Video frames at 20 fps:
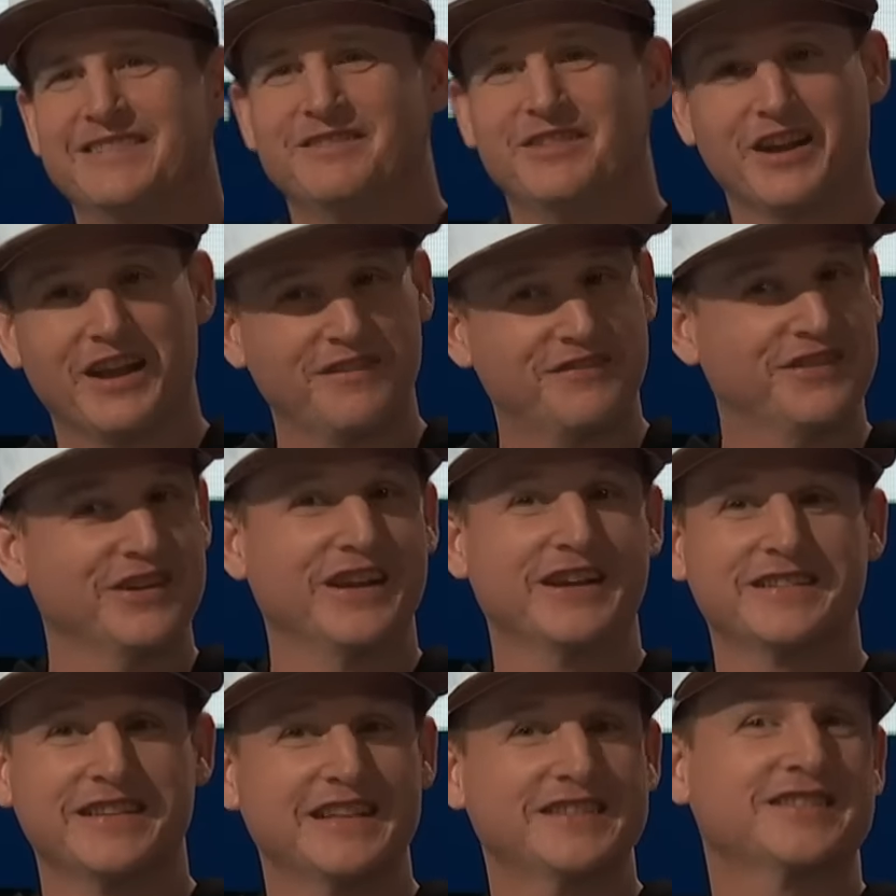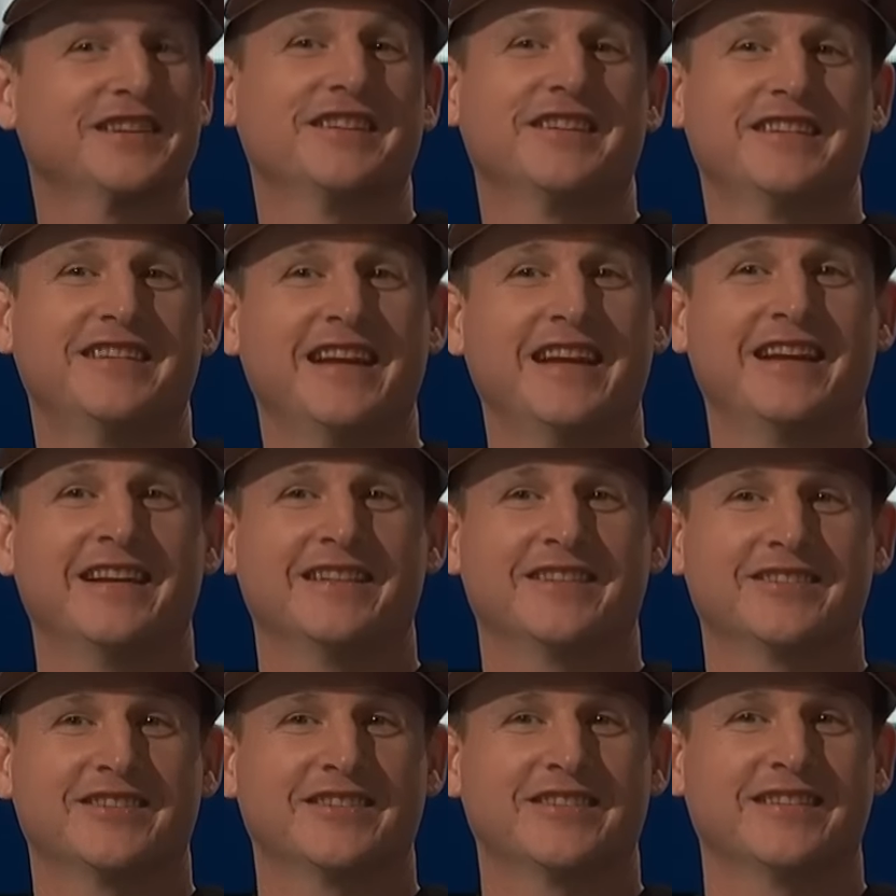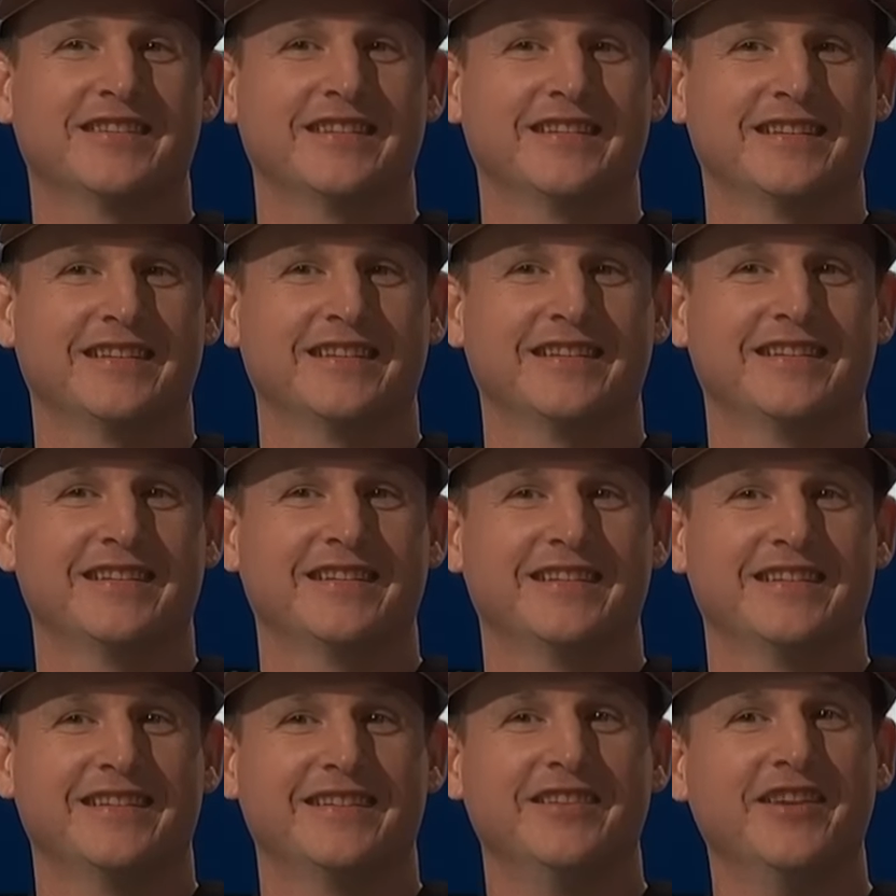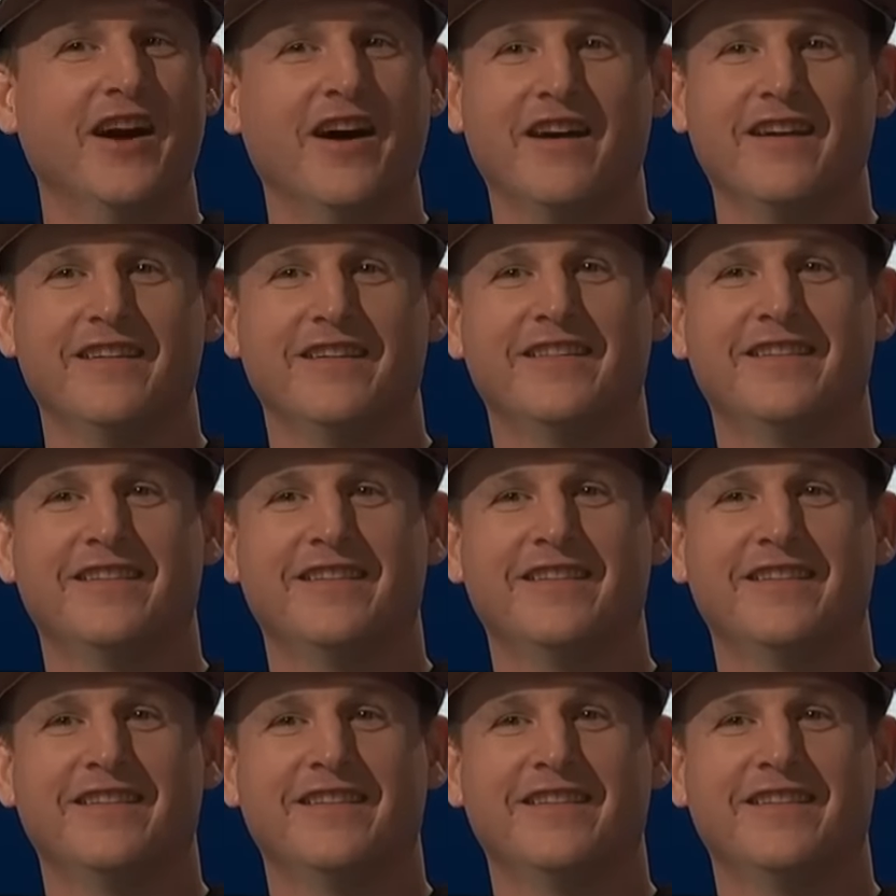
But I feel like that's how they dance. I don't think so. No?